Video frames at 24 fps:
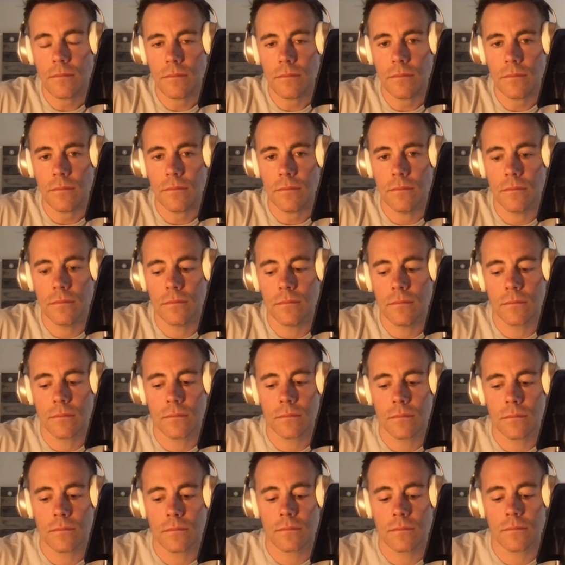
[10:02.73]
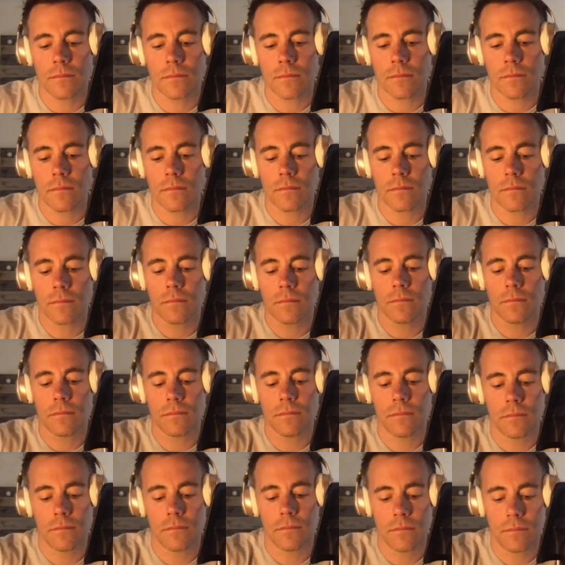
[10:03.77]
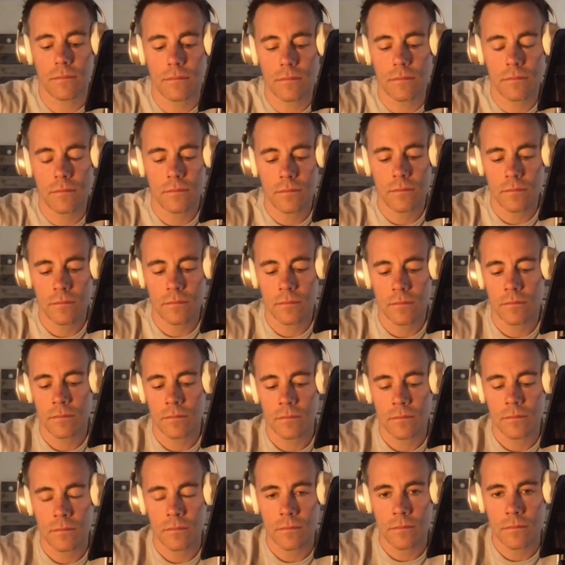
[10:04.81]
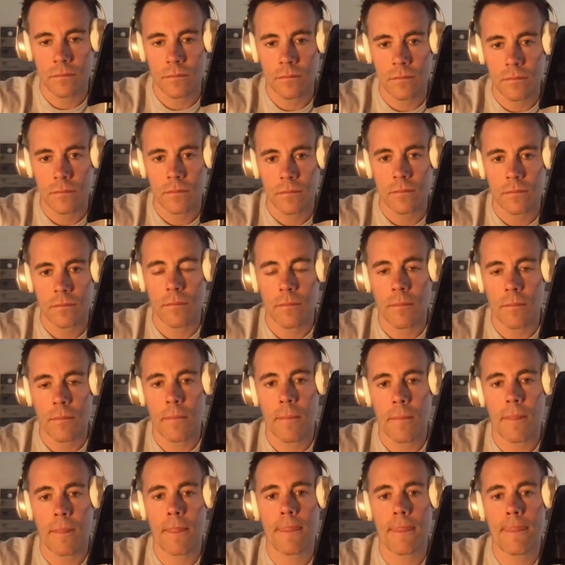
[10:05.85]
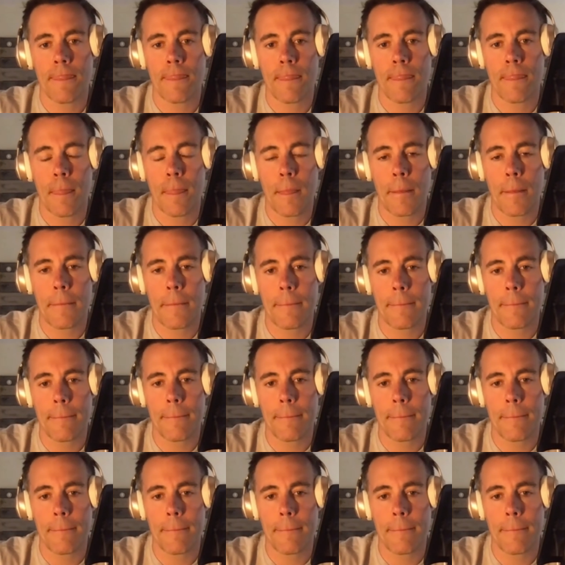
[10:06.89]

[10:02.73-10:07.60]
(silent)